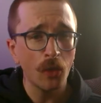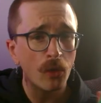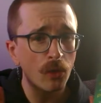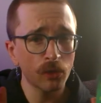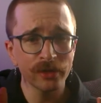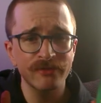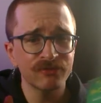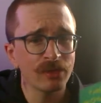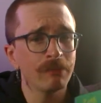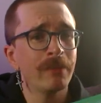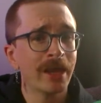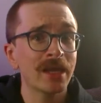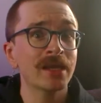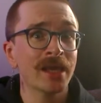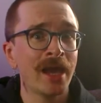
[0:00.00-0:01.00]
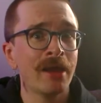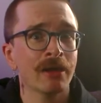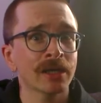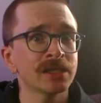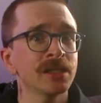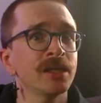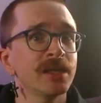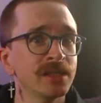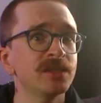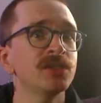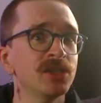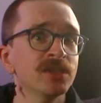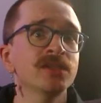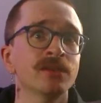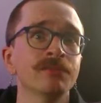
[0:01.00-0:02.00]
or if the main character is
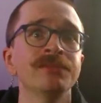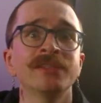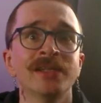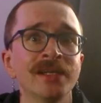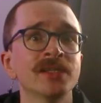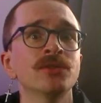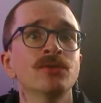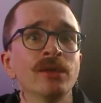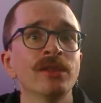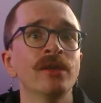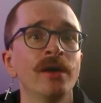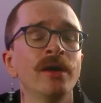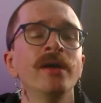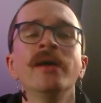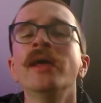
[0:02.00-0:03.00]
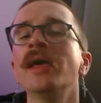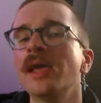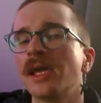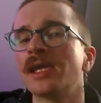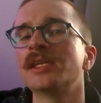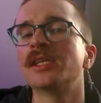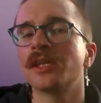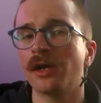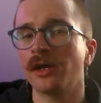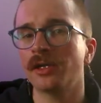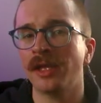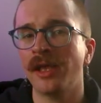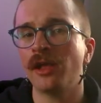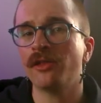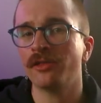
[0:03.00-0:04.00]
just obsessed with her in an
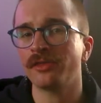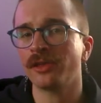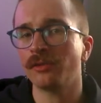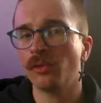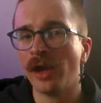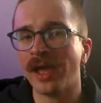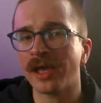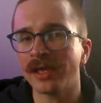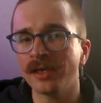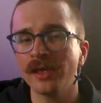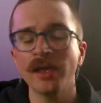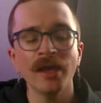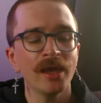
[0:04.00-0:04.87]
unhealthy way.